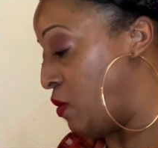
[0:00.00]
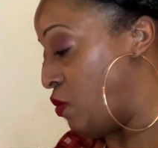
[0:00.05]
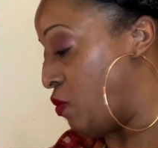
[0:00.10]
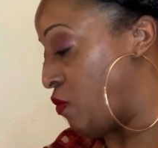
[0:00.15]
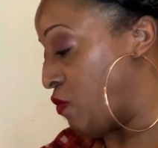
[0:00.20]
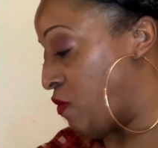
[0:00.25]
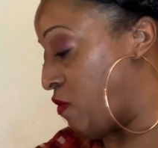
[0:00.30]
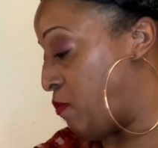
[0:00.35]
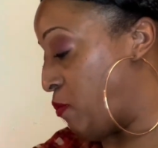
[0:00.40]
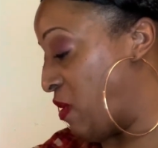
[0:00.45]

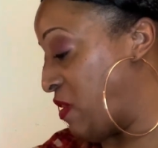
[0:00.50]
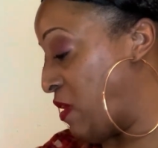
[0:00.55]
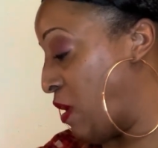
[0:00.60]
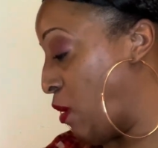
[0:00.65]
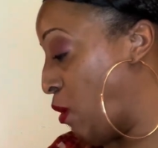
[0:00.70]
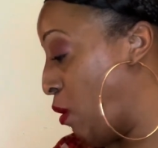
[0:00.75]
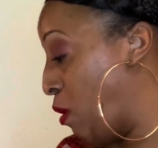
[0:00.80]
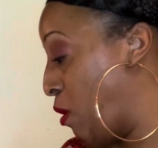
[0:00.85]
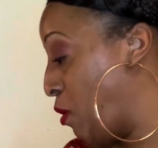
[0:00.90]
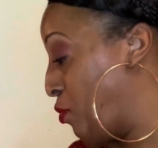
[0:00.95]
Spread
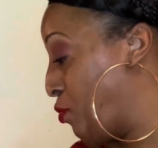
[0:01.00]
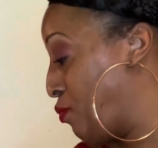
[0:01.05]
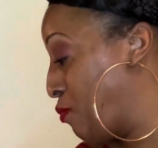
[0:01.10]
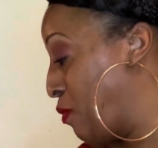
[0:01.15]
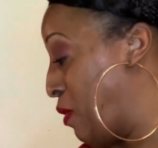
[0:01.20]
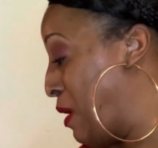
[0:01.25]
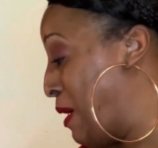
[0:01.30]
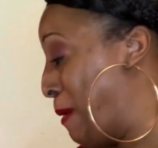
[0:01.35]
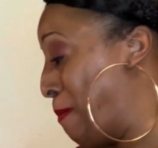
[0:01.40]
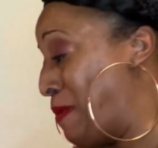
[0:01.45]
out all
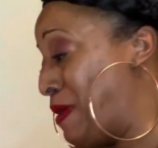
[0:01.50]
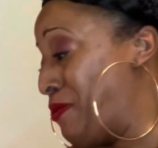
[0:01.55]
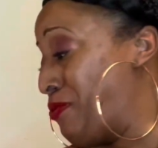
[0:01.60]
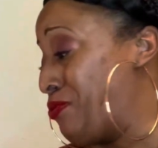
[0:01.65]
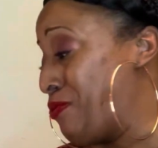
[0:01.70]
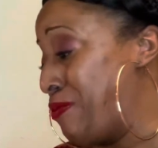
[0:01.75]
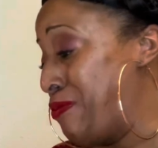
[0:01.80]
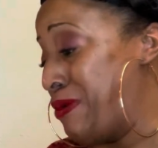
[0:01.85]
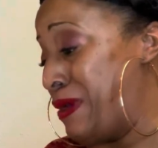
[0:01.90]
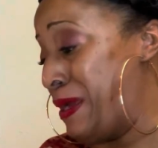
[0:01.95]
up and
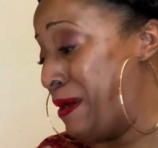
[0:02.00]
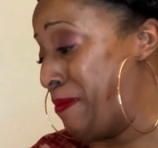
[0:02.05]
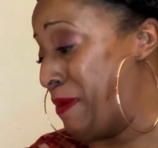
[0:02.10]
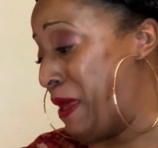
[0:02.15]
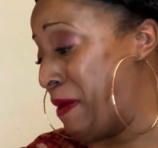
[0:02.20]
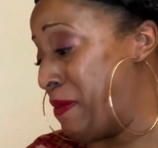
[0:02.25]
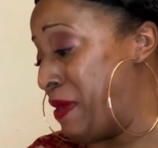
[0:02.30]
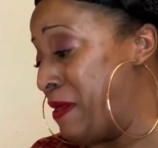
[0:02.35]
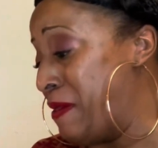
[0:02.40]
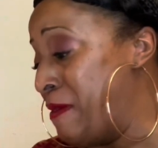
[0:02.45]
through here,
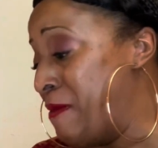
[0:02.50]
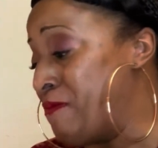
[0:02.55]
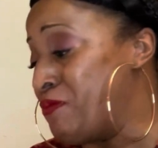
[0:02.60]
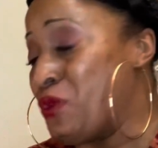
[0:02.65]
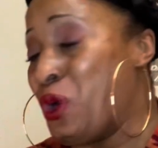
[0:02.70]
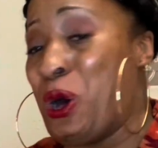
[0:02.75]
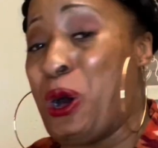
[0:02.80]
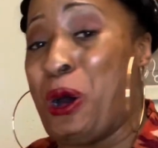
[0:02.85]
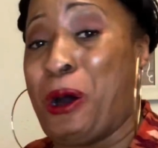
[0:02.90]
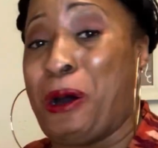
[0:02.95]
baby.
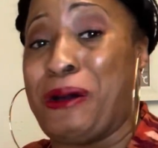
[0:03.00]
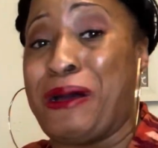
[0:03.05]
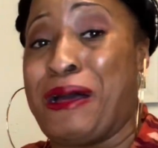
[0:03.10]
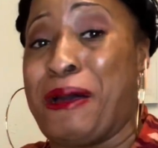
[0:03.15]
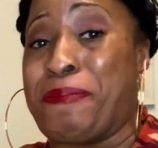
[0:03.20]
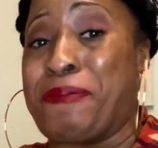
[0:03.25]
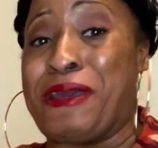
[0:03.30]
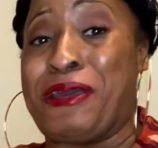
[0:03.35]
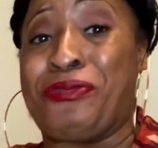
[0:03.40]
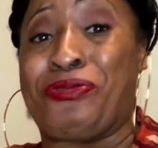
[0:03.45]
All
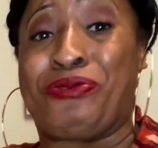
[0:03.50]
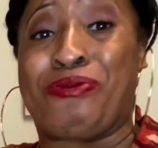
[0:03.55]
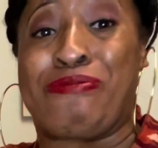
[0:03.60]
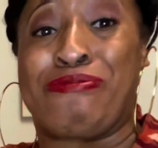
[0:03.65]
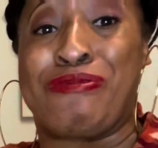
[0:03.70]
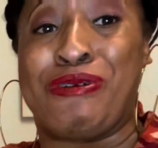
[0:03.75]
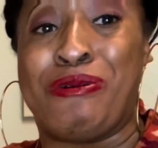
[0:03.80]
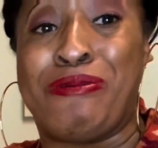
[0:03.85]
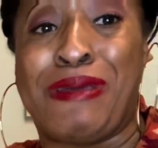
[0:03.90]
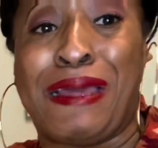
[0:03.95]
up and
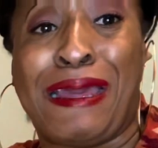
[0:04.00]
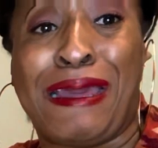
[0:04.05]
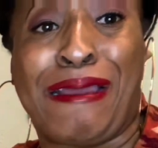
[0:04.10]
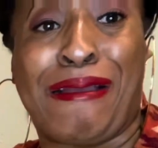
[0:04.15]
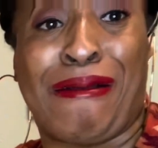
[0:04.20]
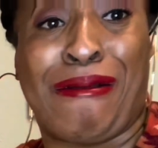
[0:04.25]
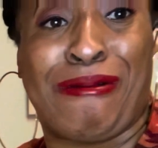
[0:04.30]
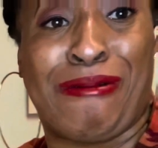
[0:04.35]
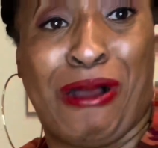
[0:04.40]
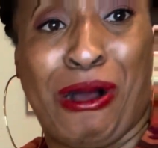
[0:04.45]
through
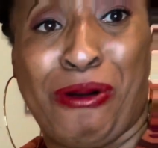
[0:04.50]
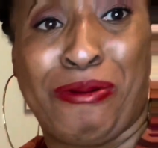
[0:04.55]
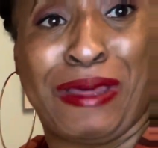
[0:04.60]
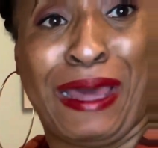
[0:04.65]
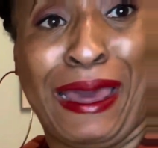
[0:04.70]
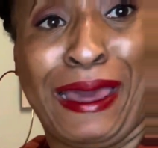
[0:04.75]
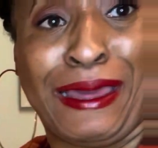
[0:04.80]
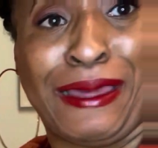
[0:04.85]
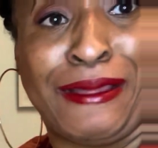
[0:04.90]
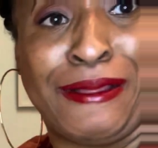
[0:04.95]
here,
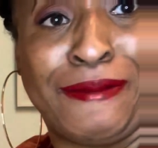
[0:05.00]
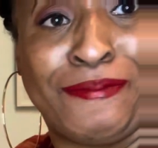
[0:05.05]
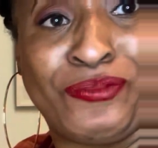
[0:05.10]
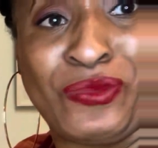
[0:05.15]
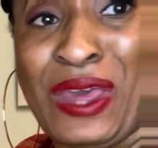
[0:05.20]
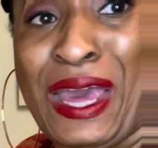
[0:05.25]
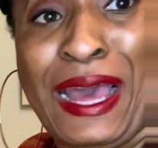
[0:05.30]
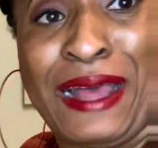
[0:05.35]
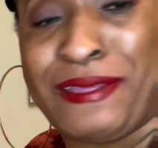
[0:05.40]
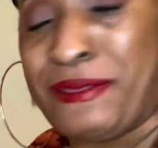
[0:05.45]
okay?
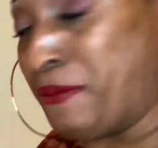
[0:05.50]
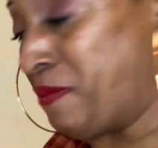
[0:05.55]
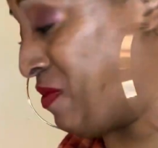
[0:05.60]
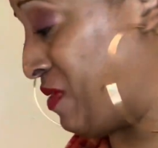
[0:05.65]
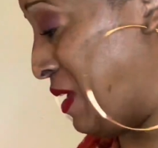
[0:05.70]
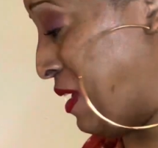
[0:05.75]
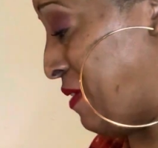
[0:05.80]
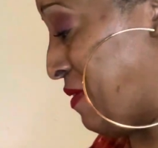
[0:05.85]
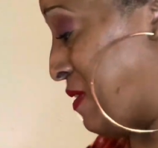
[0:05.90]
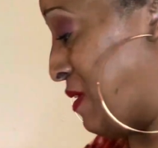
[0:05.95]
Add them
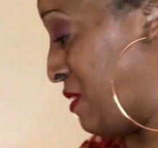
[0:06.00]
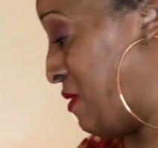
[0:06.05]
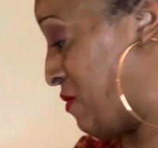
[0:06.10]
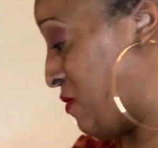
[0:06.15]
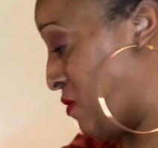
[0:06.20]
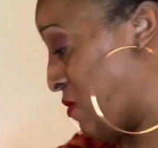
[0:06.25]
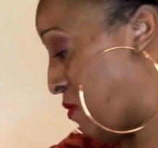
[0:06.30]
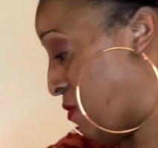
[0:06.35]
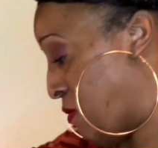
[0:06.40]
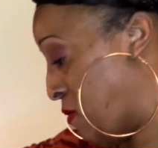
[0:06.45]
seasonings.
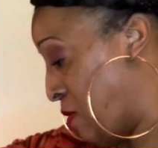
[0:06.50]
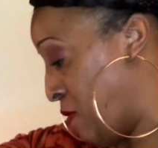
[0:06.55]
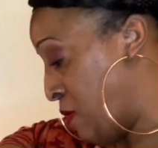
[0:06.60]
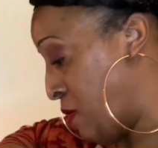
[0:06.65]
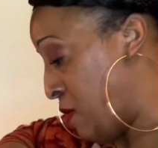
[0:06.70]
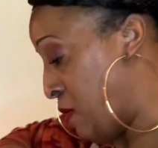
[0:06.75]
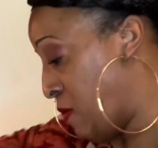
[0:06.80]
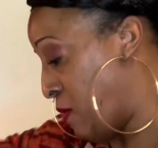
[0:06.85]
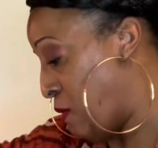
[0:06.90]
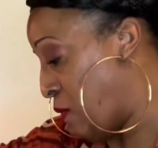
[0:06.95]

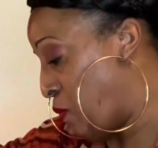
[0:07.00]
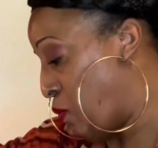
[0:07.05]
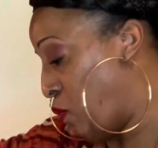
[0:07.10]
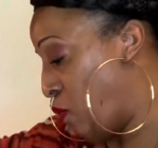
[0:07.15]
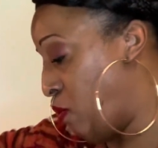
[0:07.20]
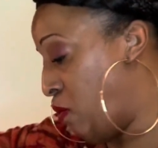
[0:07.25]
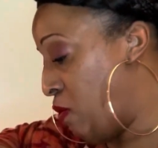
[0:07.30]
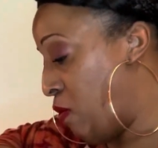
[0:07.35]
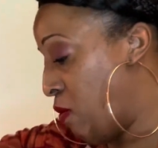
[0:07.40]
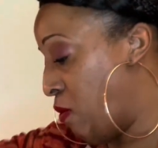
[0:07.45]

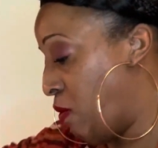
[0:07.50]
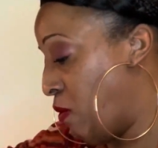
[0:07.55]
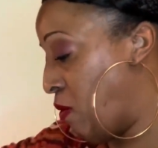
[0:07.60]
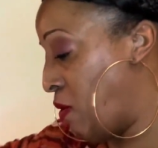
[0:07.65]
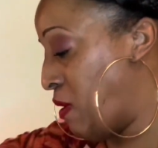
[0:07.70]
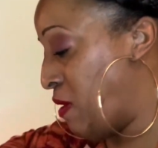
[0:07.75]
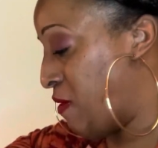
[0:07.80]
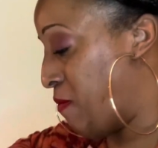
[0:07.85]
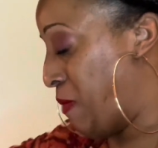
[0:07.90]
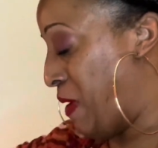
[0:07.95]
Ooh,
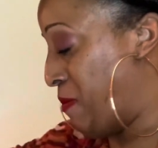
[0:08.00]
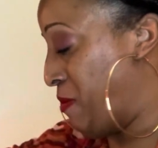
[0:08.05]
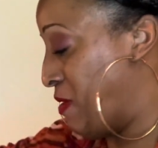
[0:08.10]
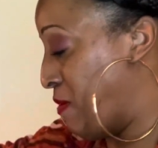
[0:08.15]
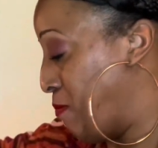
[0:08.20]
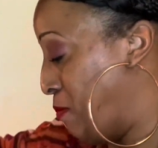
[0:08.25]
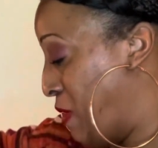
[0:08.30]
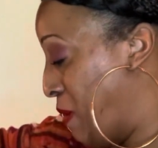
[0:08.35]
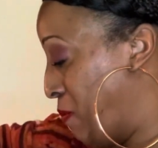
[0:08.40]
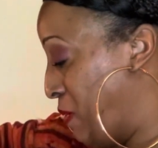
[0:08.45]
this baby's
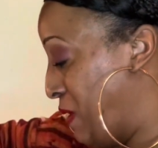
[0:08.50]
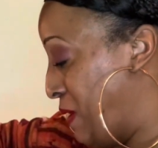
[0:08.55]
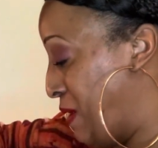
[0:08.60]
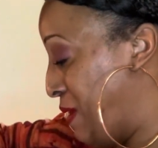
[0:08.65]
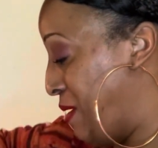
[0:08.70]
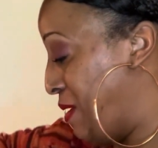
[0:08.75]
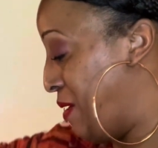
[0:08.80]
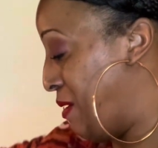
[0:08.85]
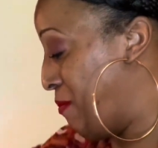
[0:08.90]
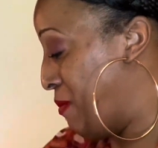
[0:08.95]
bubbling
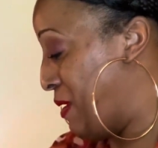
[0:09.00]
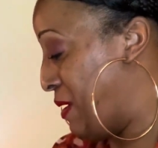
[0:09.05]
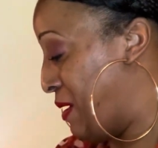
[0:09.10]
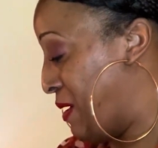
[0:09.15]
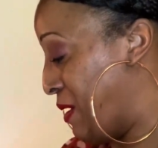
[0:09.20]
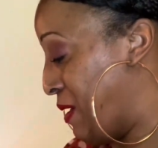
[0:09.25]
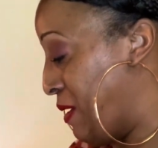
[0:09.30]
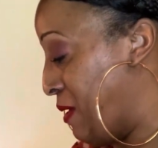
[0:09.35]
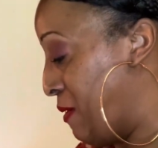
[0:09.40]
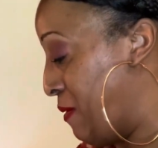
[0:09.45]
up,
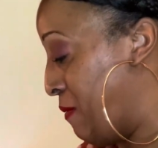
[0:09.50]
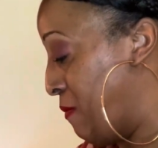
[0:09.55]
honey.